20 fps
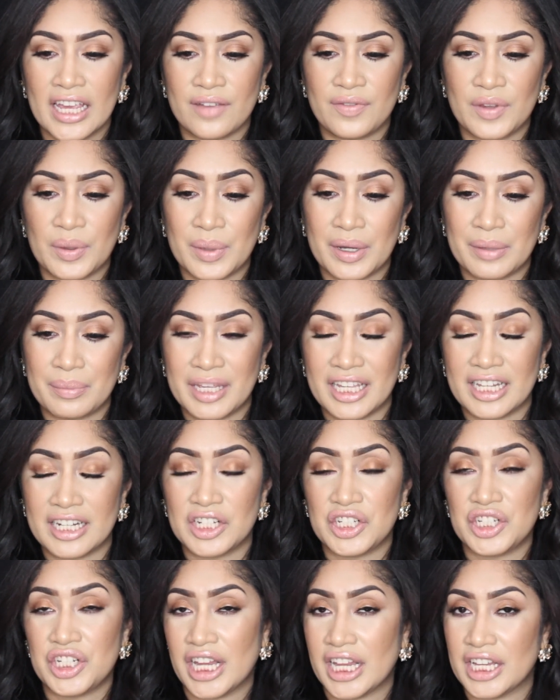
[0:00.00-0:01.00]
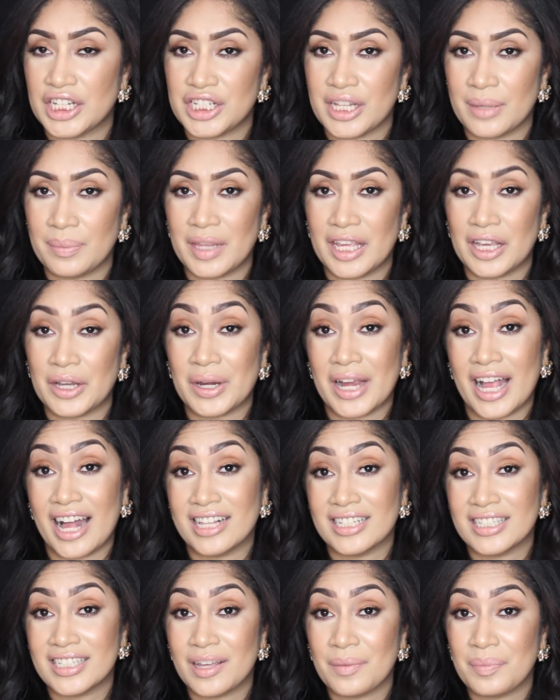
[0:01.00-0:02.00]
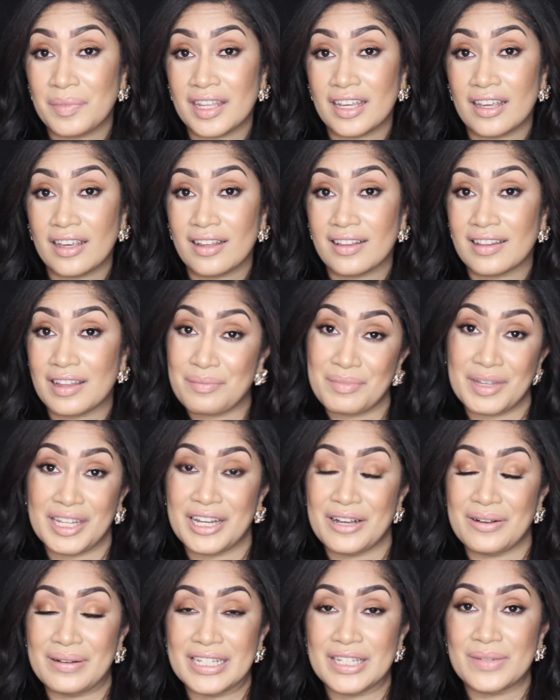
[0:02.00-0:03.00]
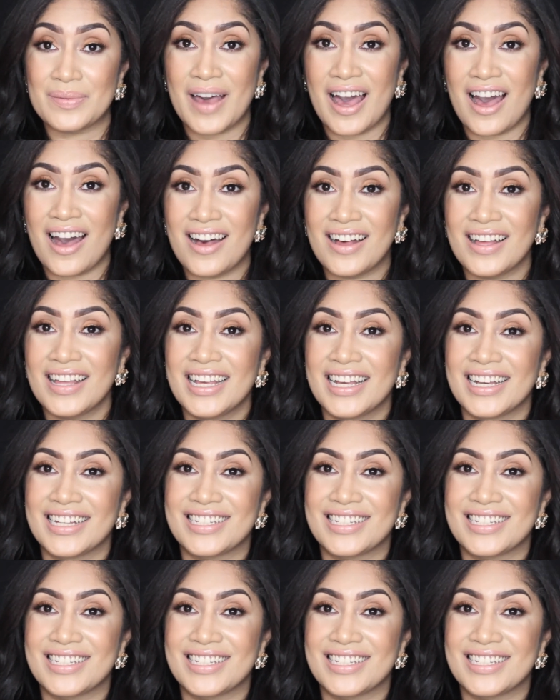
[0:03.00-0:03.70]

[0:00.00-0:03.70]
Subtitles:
If you want me to change something or add something, let me know as well.